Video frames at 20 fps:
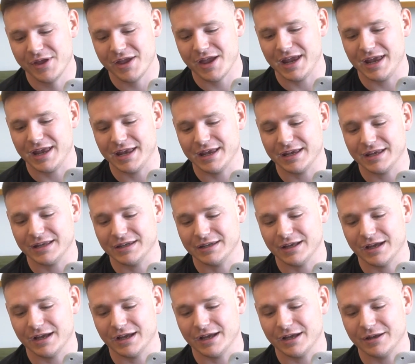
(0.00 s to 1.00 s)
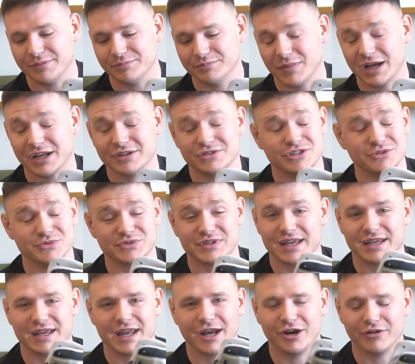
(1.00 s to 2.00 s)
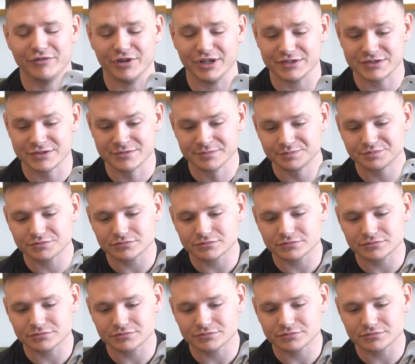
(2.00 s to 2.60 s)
and she was taking care of us.